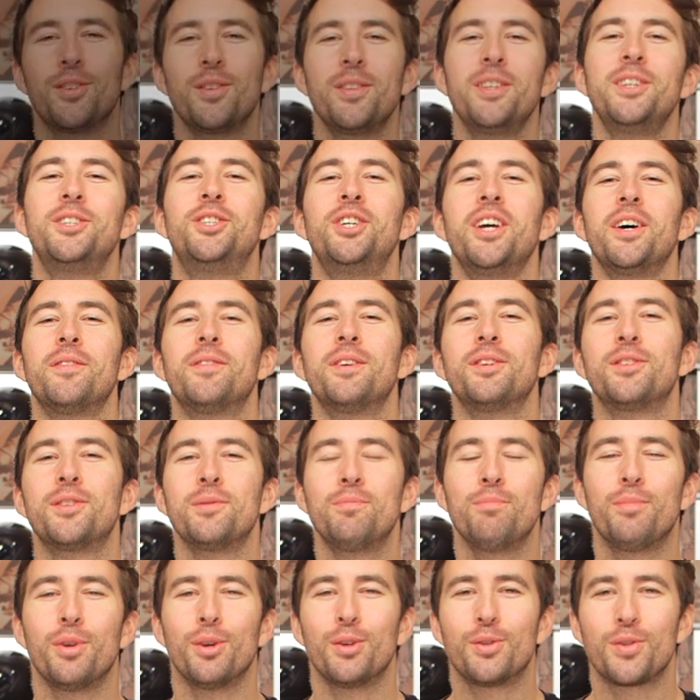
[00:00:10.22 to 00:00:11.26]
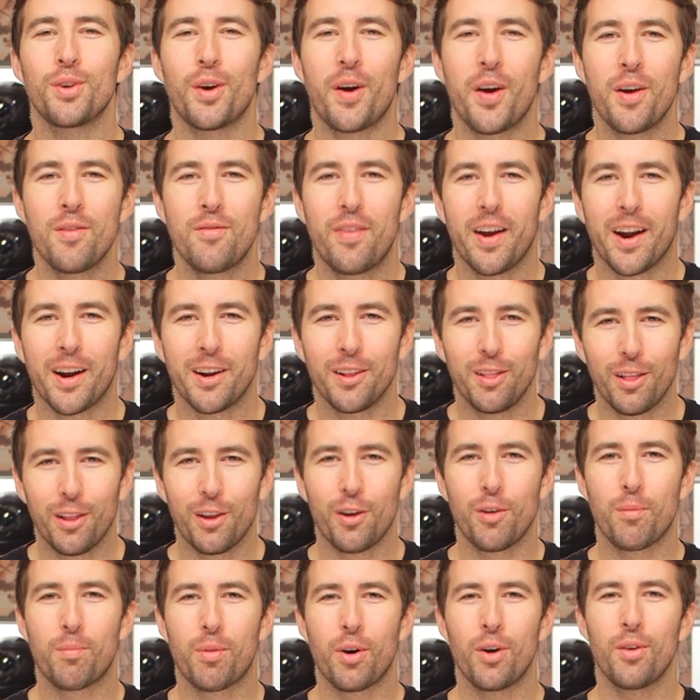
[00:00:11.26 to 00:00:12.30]
So the Jefferson boots are a very
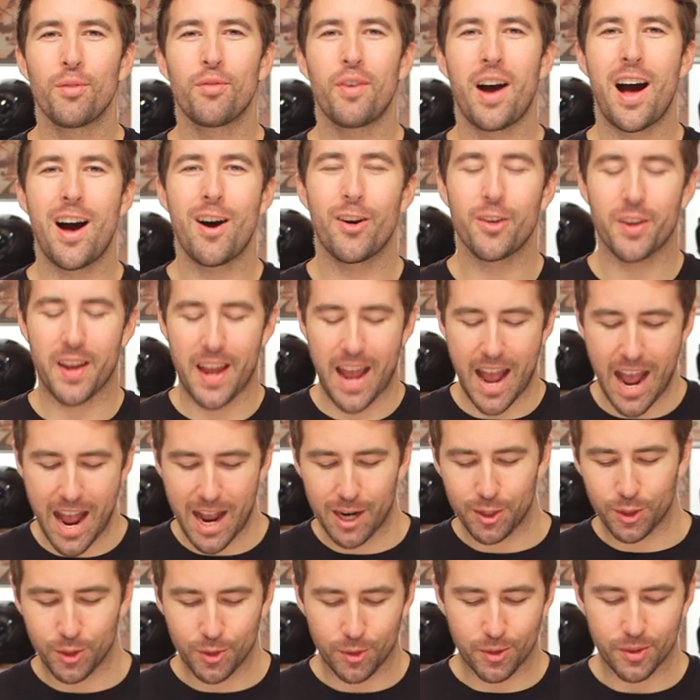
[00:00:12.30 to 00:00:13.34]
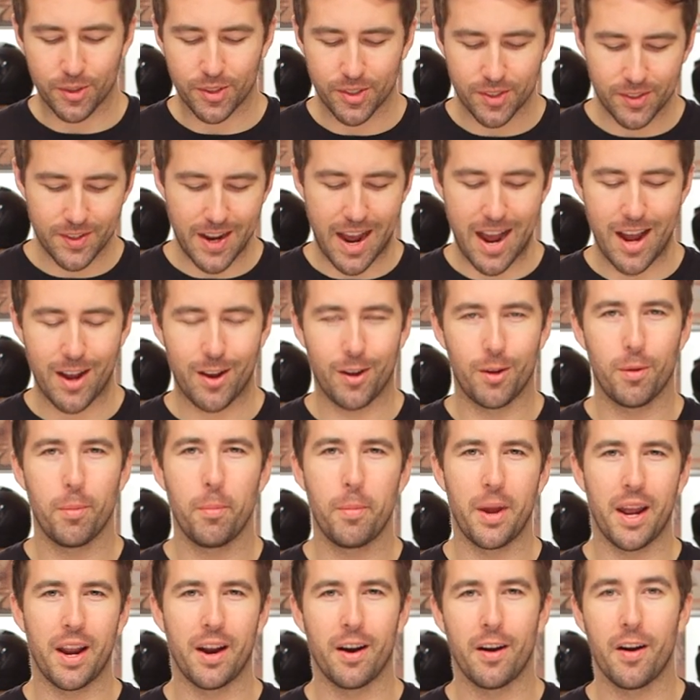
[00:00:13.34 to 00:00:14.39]
low profile, casual style
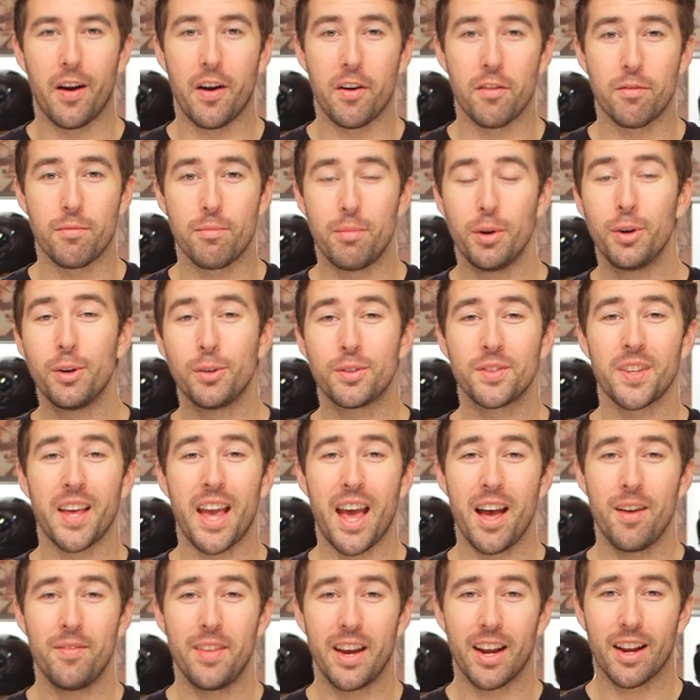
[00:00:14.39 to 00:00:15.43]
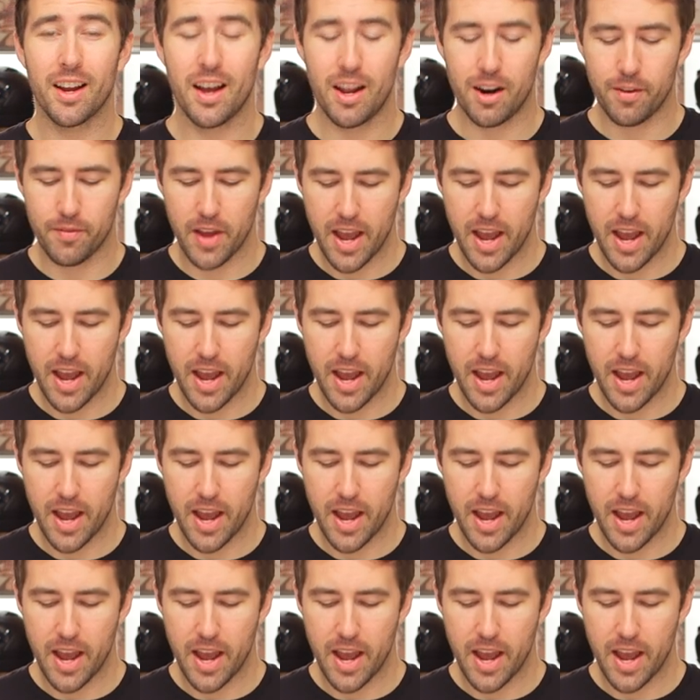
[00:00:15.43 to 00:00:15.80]
pair of boots. They have that kind